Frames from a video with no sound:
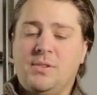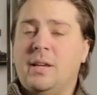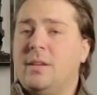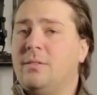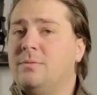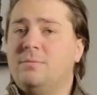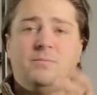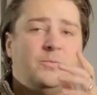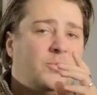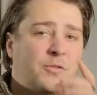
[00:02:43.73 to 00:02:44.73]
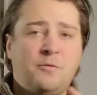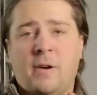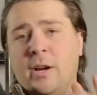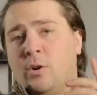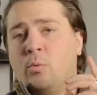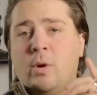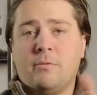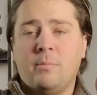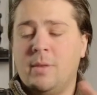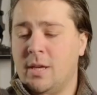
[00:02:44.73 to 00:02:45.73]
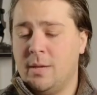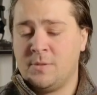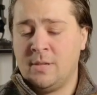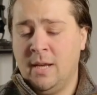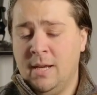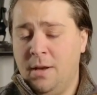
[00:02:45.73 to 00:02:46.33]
and just fire away from the hips.